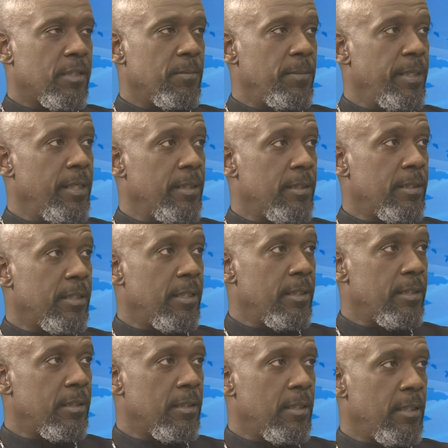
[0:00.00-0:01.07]
has been
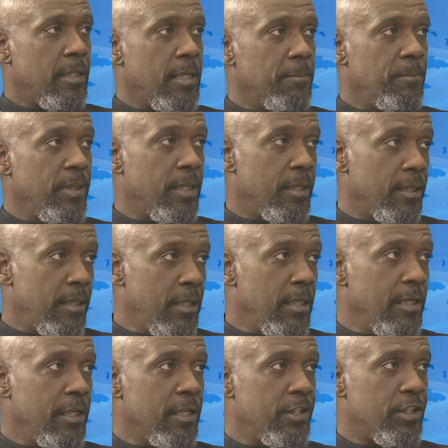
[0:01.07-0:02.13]
since been under
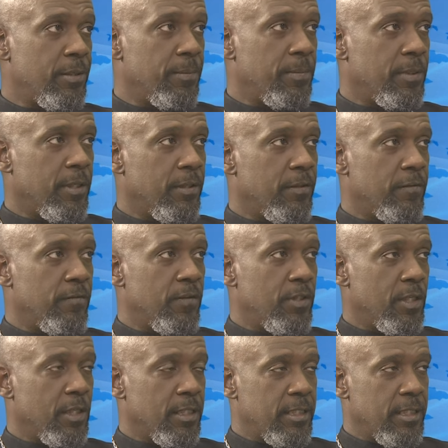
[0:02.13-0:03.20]
the leadership of
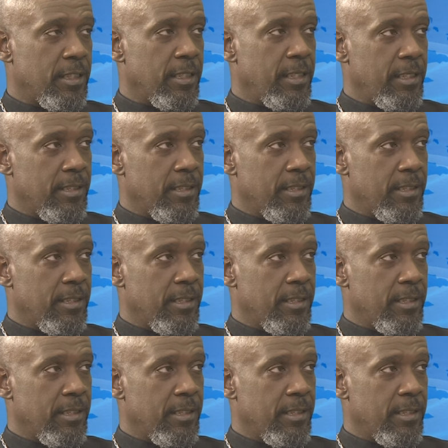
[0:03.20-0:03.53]
Dr.